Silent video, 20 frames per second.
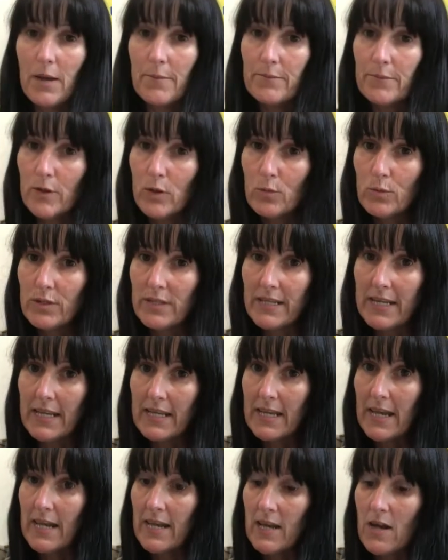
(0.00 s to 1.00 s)
You will need
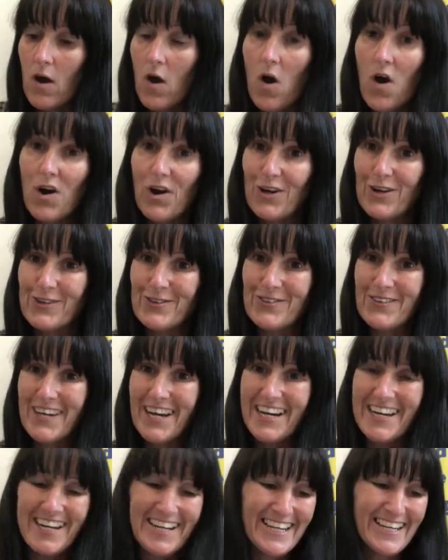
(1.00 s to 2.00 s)
a hot glue
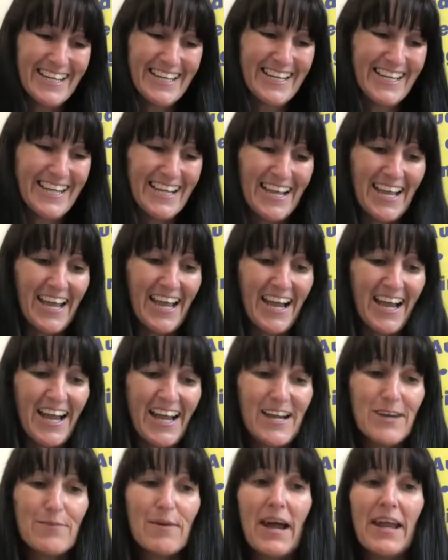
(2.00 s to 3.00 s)
gun.
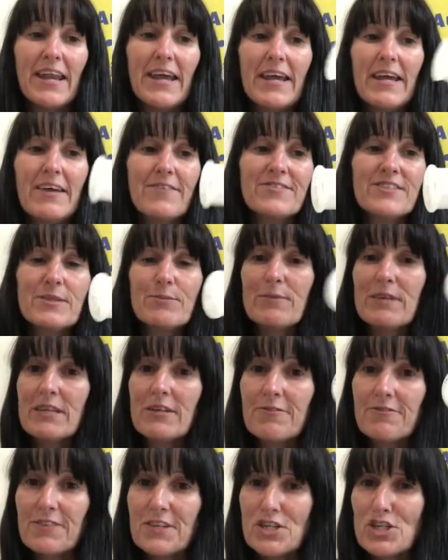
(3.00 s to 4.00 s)
And I have some
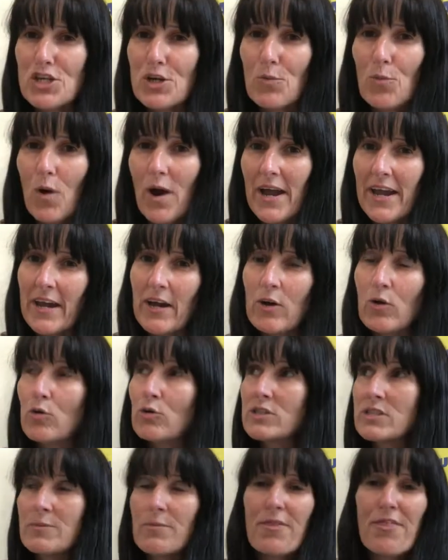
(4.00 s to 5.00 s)
little fishing wire or
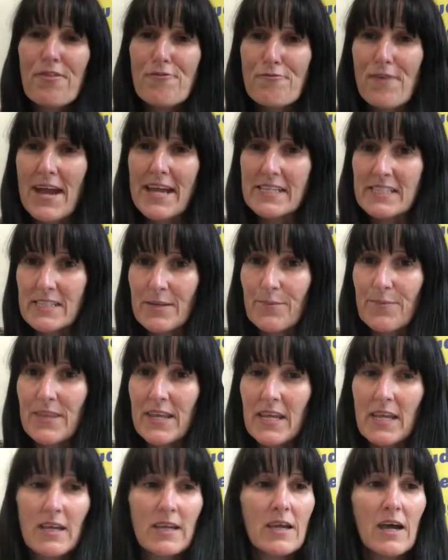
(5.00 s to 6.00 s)
some thread,
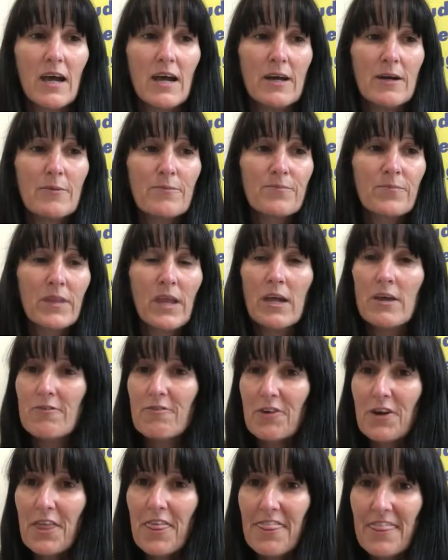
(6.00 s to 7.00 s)
something
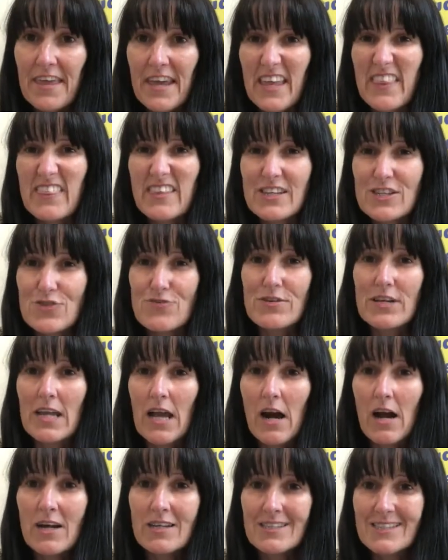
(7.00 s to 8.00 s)
very thin that's really
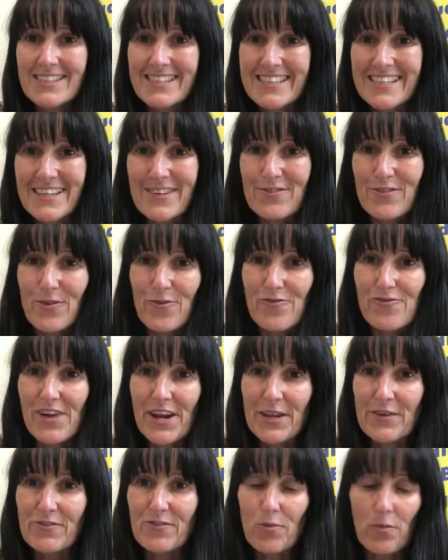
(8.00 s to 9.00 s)
hard to see,
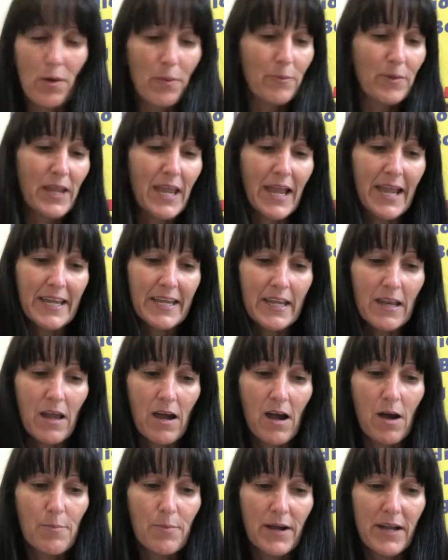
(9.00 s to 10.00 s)
ready for when we hang it
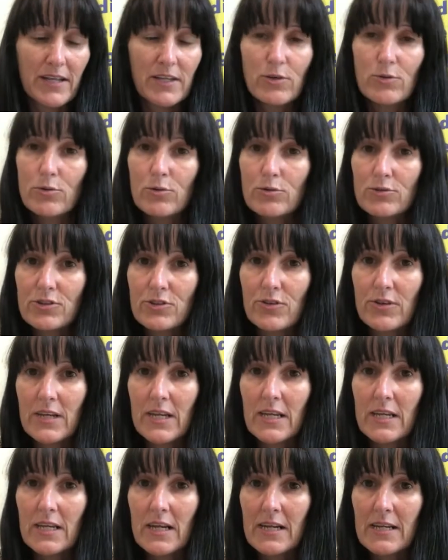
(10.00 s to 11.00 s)
up. And you'll also
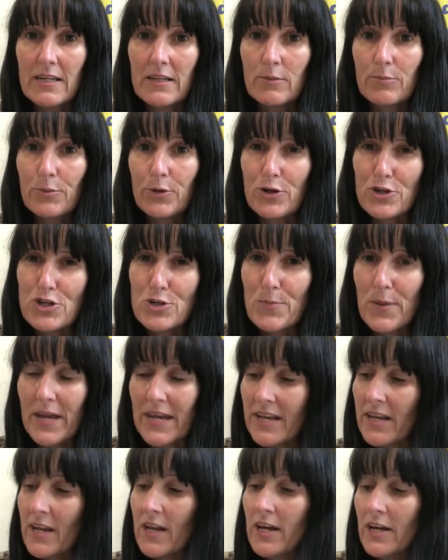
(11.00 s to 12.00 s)
need a little push
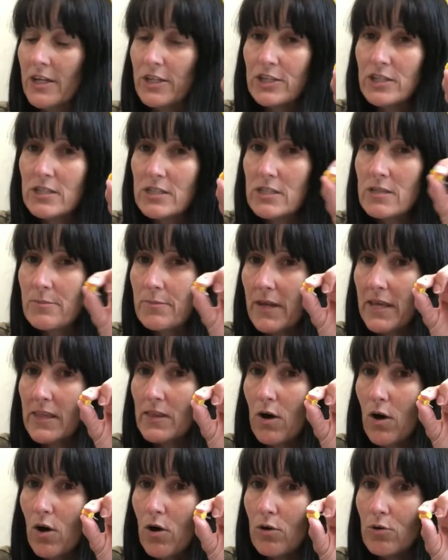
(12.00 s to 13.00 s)
pin just to make
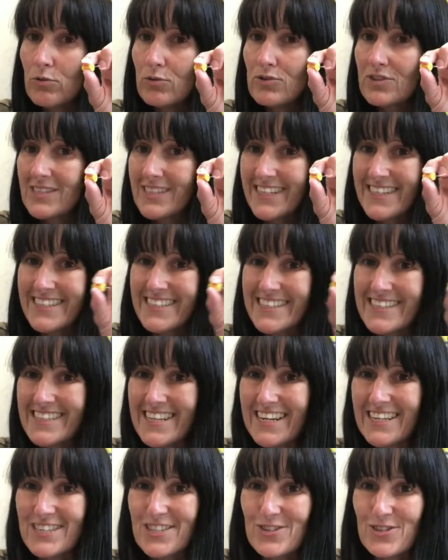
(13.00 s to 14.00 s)
the holes
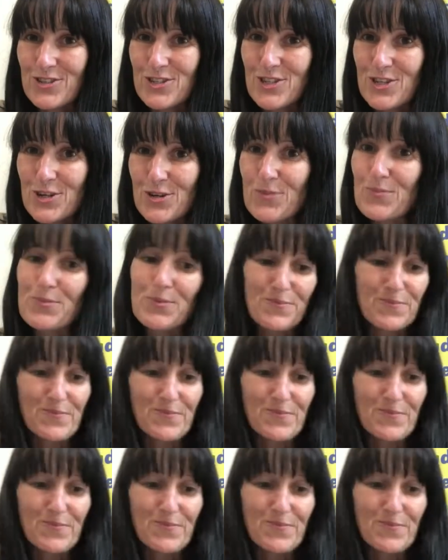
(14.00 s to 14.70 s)
inside your tube.